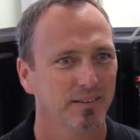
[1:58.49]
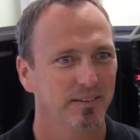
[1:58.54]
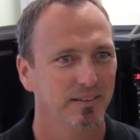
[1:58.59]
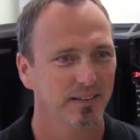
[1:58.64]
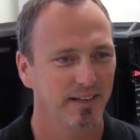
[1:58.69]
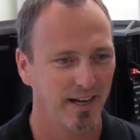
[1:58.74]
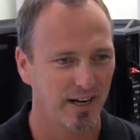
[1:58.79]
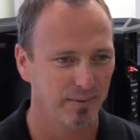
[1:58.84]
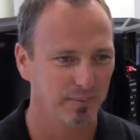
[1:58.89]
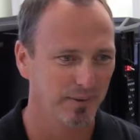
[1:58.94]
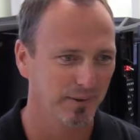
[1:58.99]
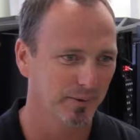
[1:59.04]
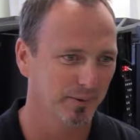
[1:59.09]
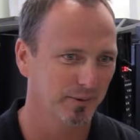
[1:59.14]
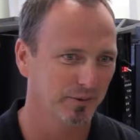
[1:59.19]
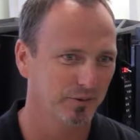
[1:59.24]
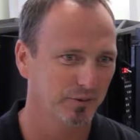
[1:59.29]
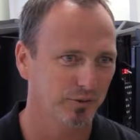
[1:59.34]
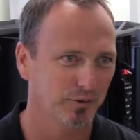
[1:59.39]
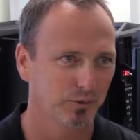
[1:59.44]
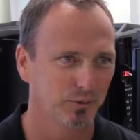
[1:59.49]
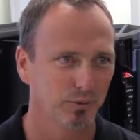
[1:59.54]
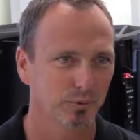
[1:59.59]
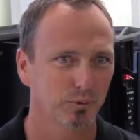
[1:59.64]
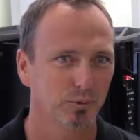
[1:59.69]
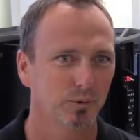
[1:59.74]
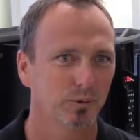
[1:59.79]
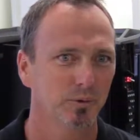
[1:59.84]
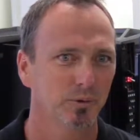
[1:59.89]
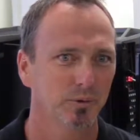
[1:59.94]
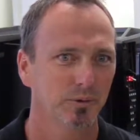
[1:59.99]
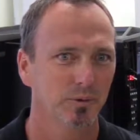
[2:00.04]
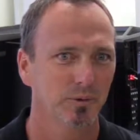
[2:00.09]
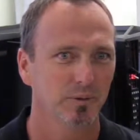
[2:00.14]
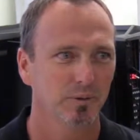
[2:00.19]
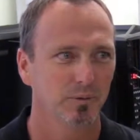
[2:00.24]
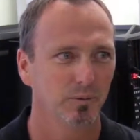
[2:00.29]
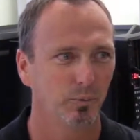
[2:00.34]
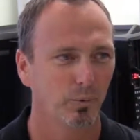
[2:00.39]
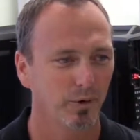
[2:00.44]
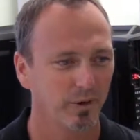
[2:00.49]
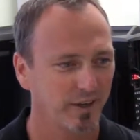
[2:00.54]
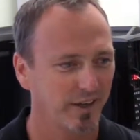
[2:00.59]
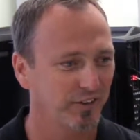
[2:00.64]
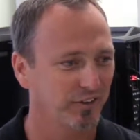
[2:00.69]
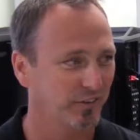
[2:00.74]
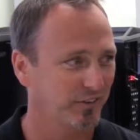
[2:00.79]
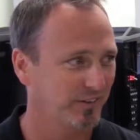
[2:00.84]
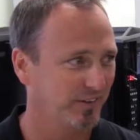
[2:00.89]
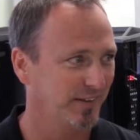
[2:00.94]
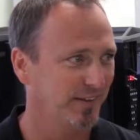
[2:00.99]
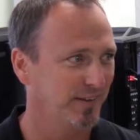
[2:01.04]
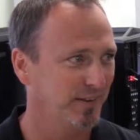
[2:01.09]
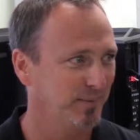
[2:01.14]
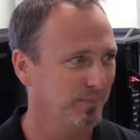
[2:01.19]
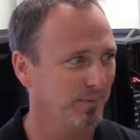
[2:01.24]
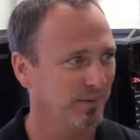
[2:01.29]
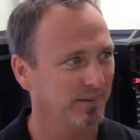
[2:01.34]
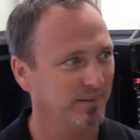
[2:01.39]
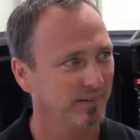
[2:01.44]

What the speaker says: You got to be able to work as a team